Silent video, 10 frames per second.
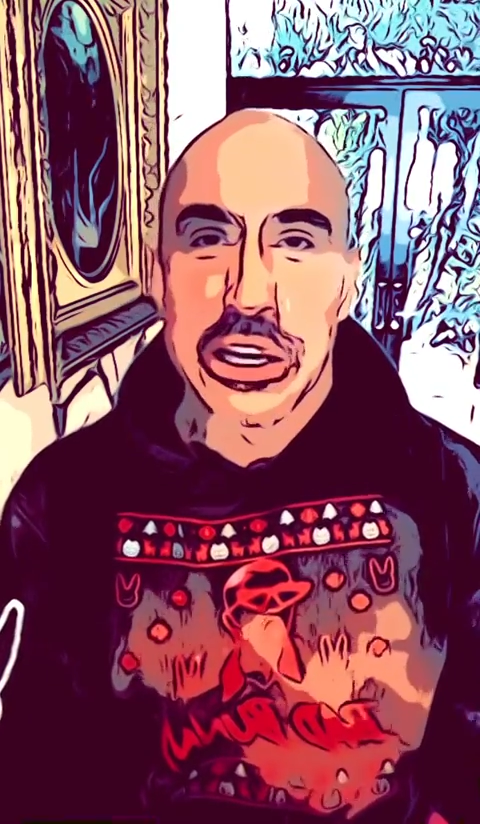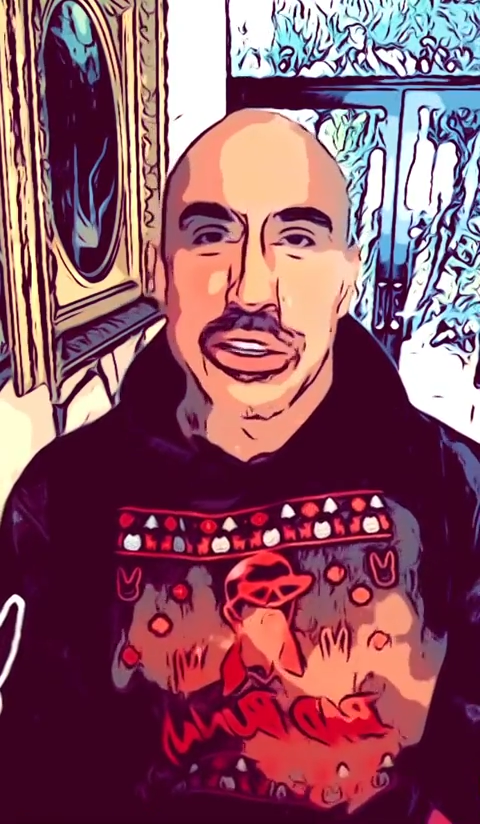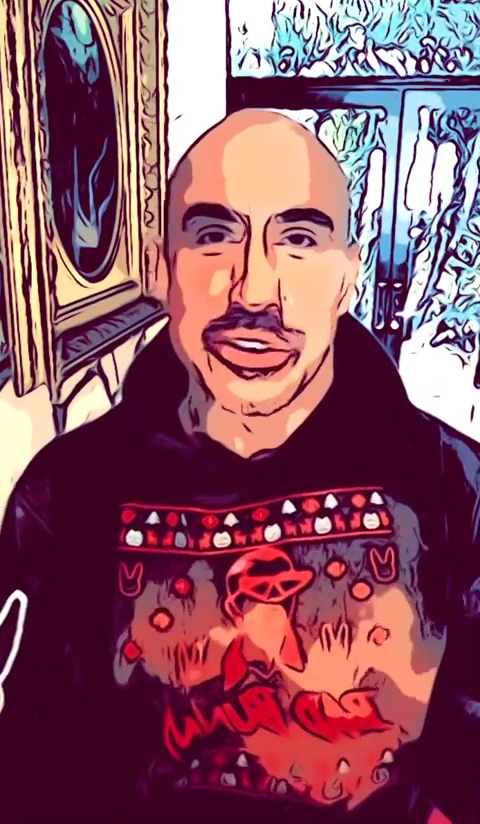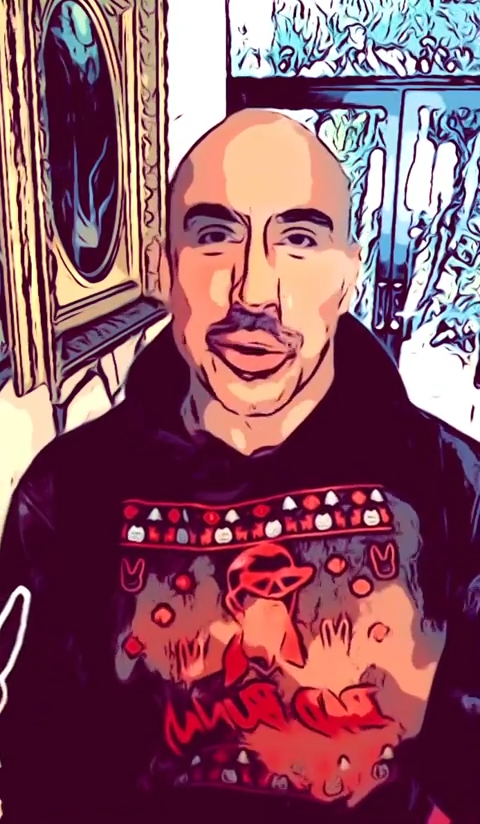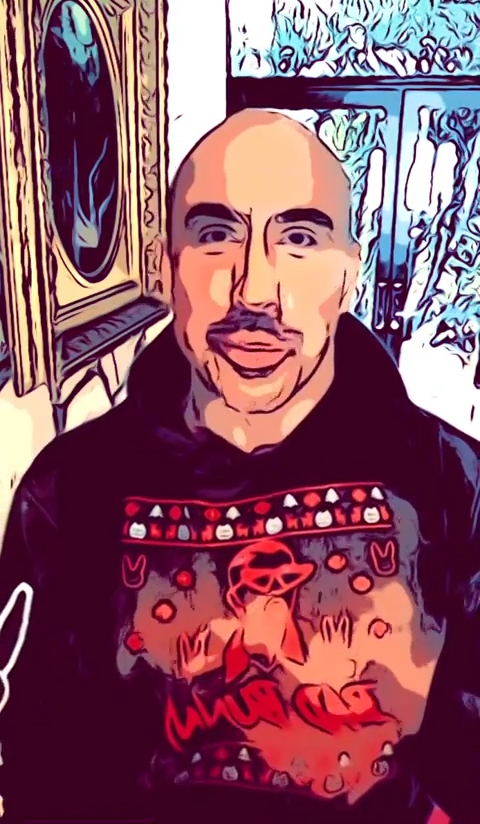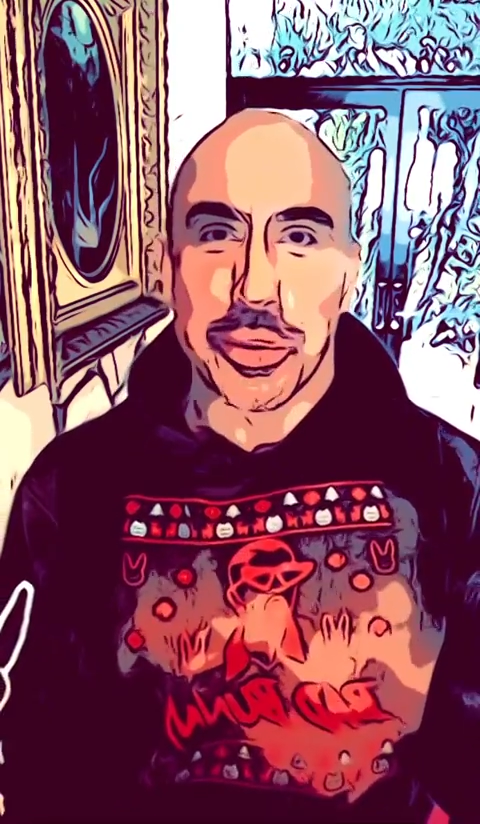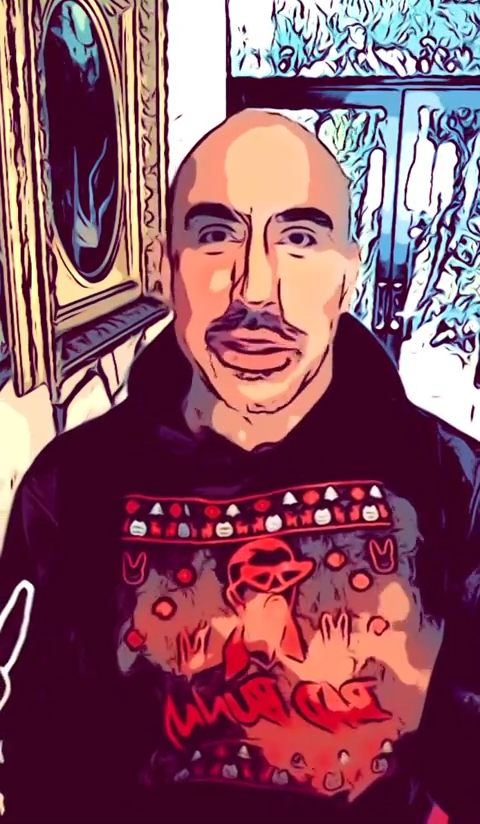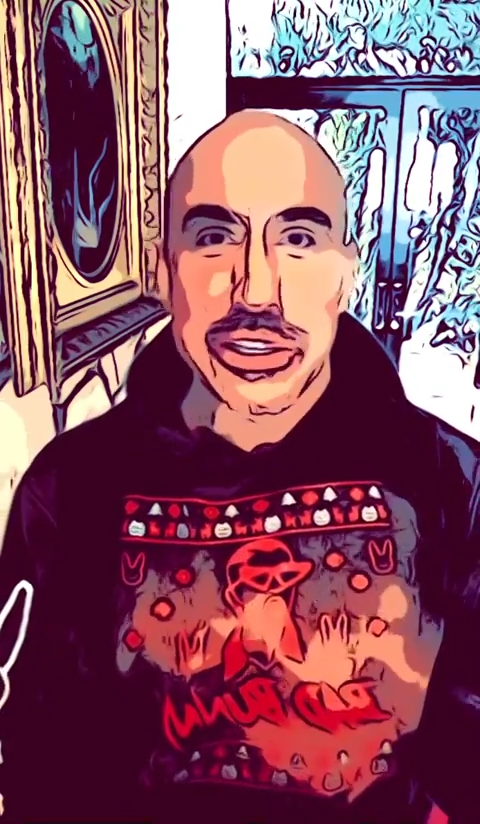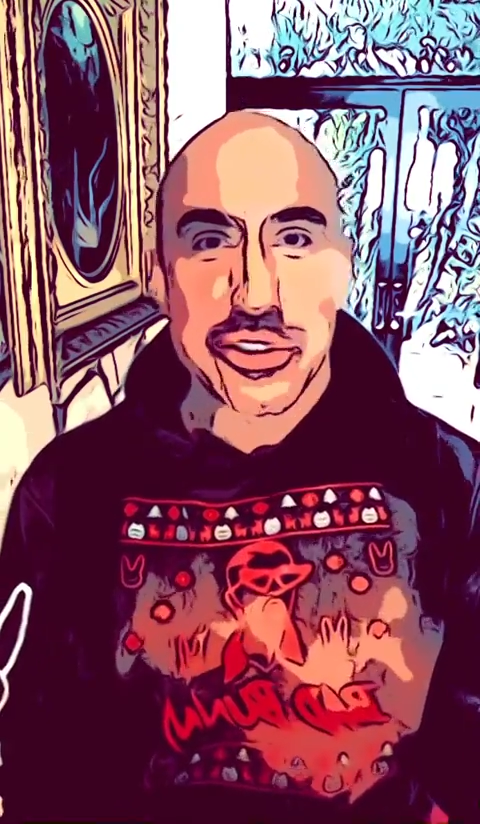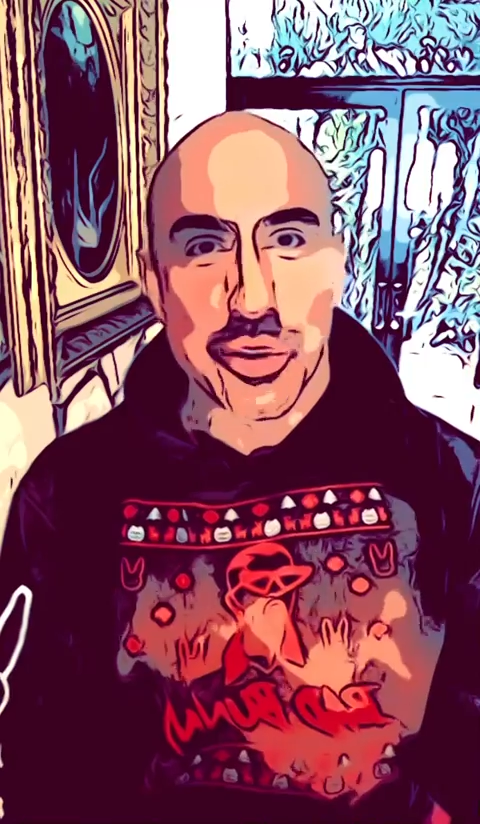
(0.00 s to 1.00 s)
So
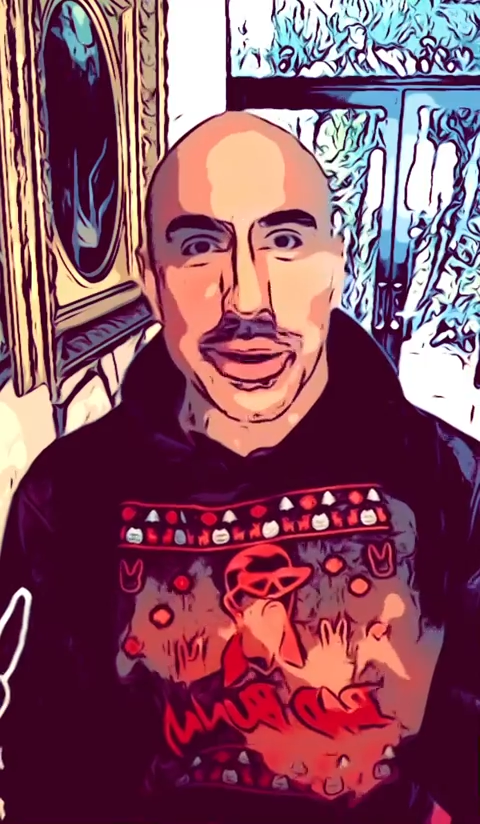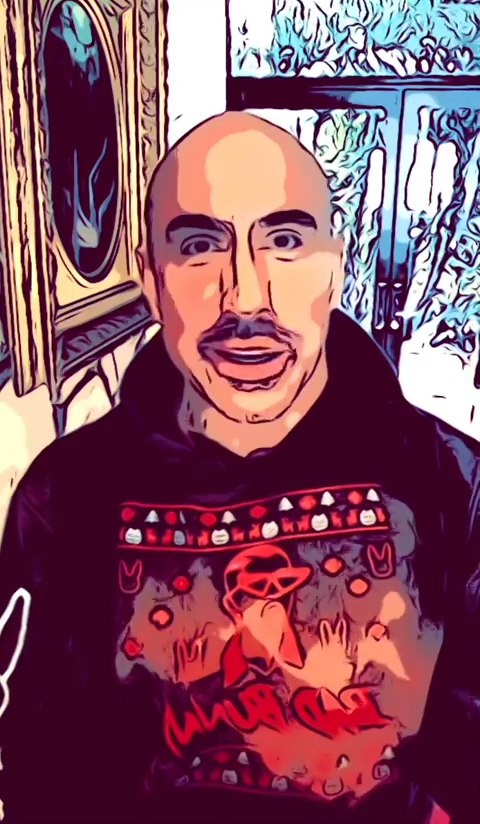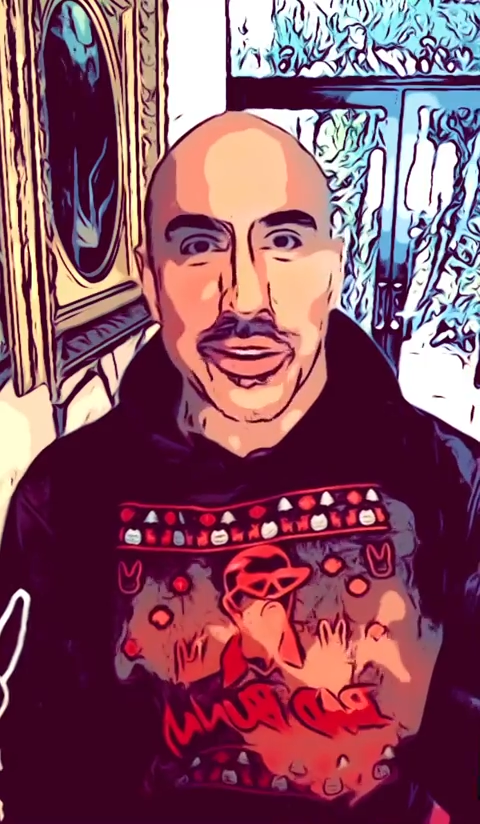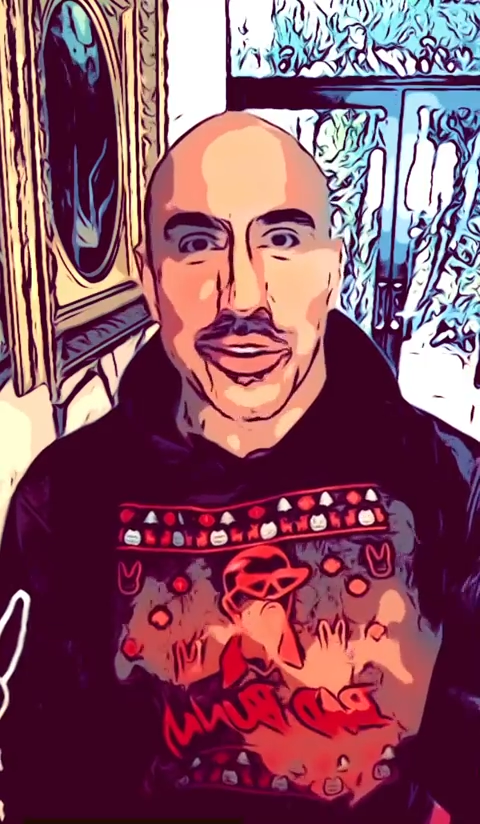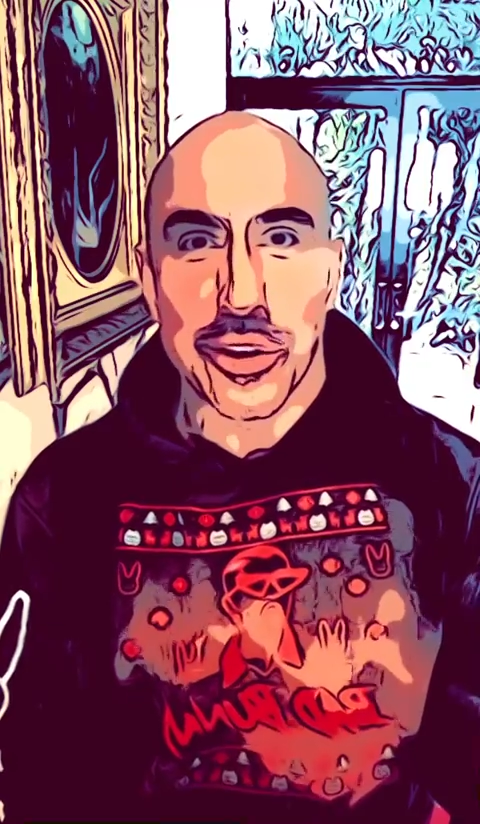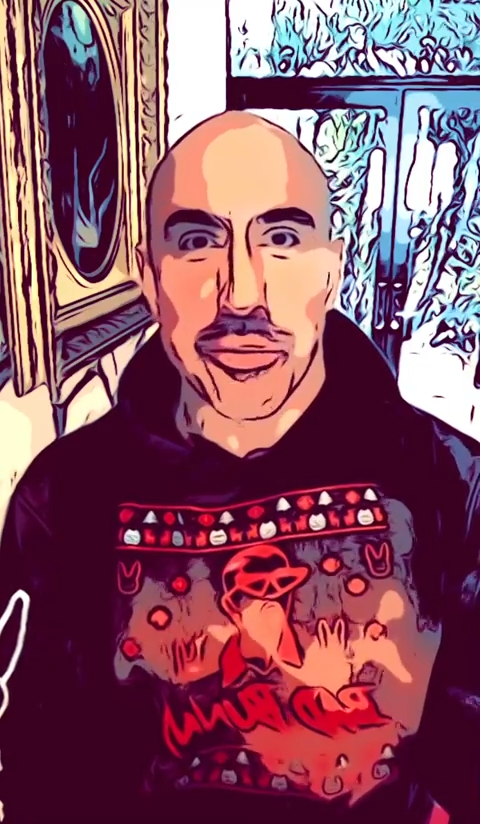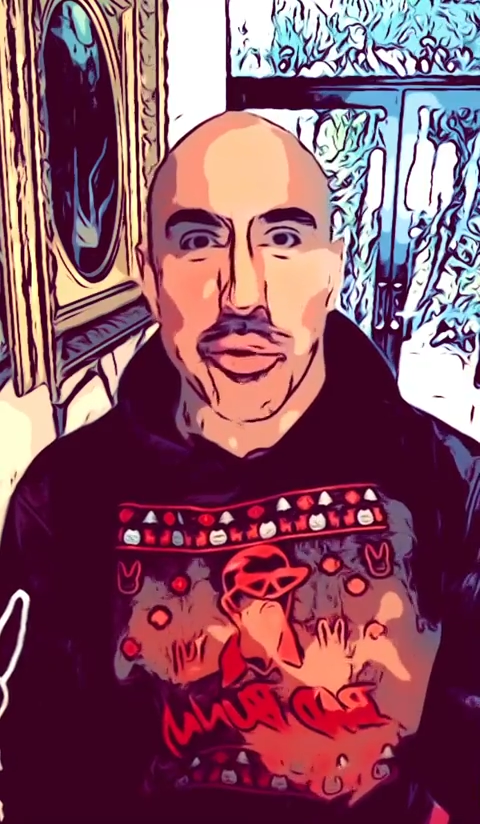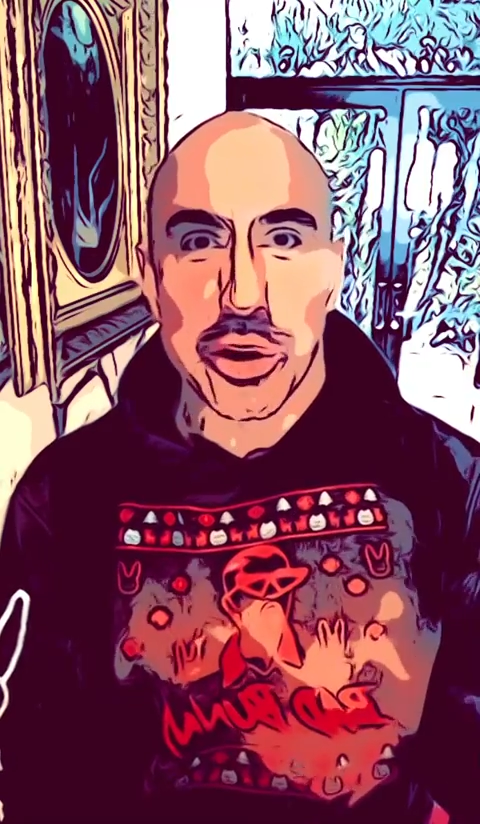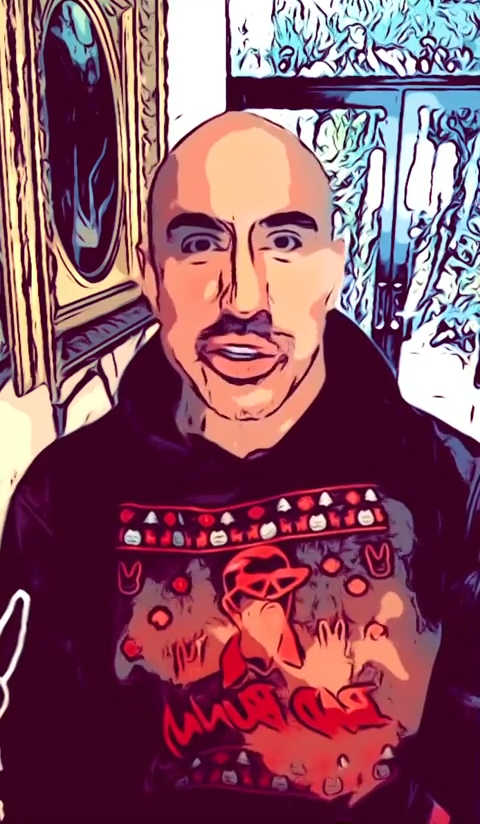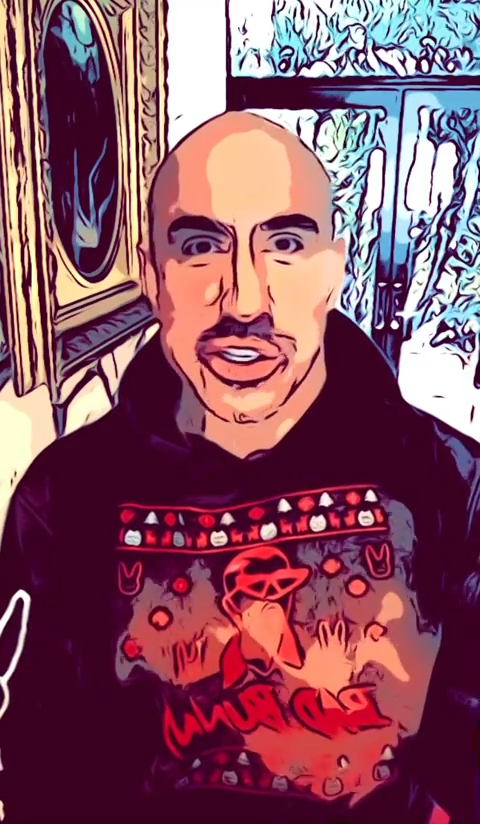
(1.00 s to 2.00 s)
please join us on
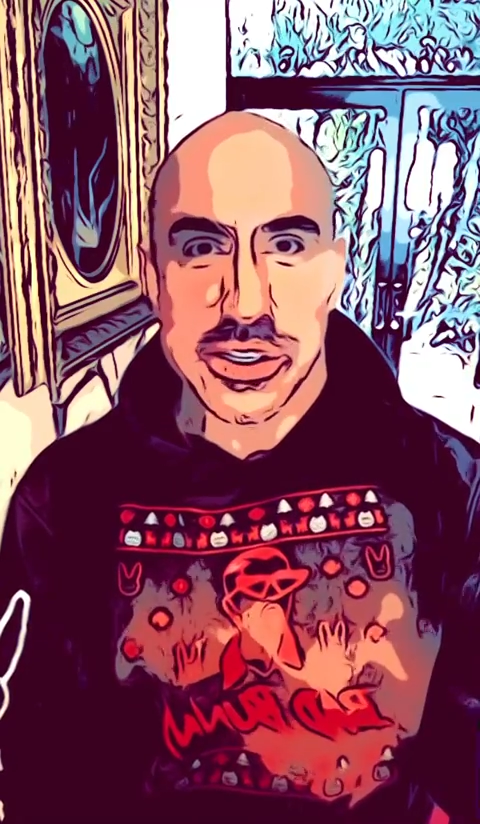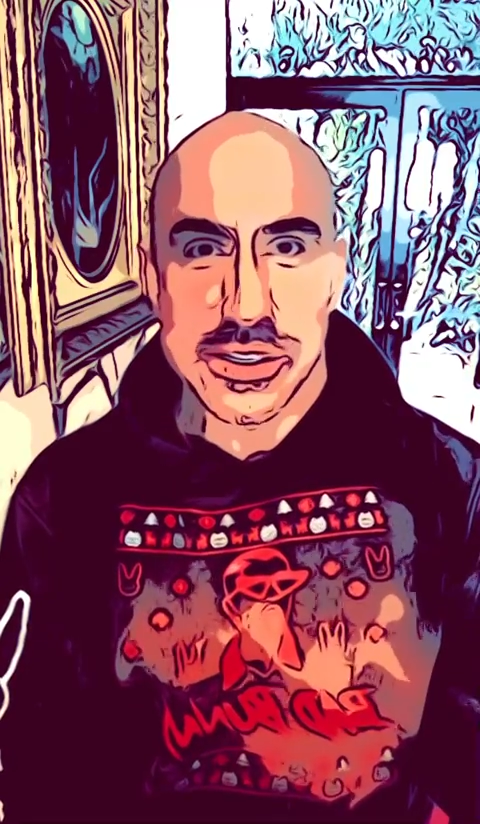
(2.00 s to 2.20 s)
March